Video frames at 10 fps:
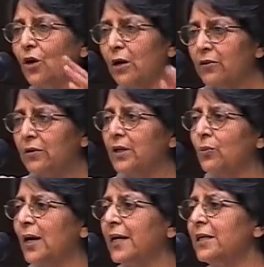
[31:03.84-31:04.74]
the honorary
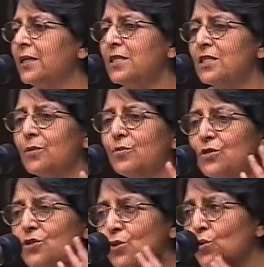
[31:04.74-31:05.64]
white is
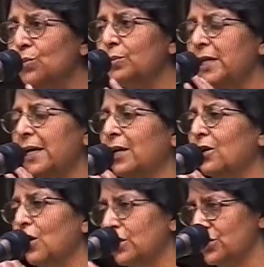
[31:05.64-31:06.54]
subsumed
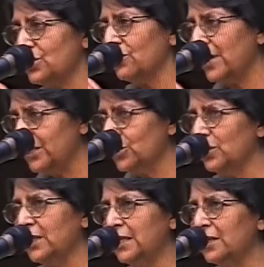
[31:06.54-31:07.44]
and lost
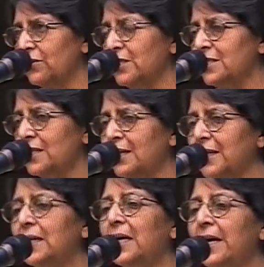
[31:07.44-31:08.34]
gradually,
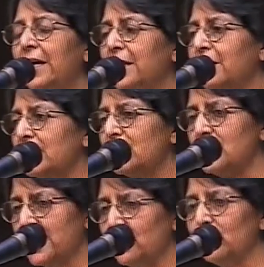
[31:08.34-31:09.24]
increasingly, in the
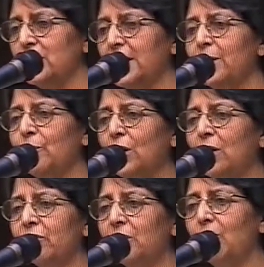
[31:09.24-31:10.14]
stereotype
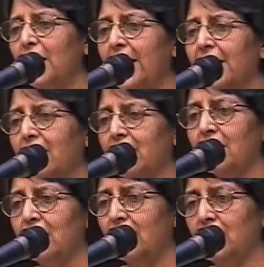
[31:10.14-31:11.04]
of the black,
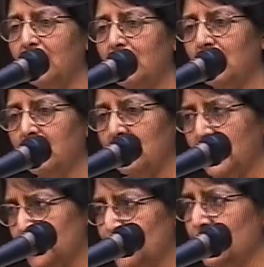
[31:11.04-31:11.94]

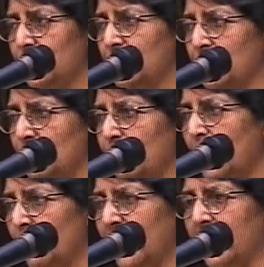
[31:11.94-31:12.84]
lecherous,
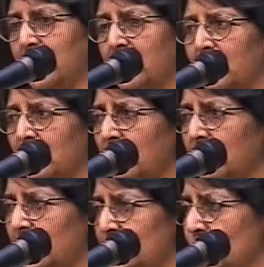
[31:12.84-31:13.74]
barbaric,
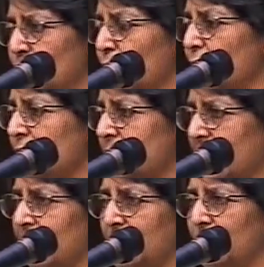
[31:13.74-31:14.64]
lustful,
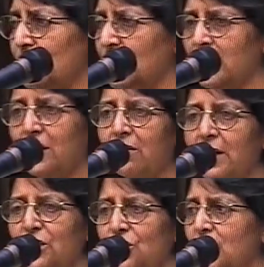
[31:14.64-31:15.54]
savage,
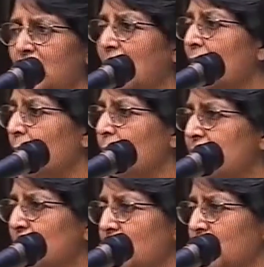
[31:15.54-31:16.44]
irrational
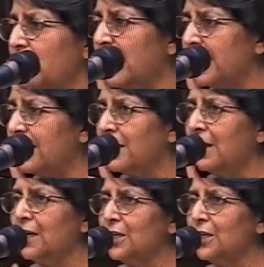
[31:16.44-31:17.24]
beast of a man.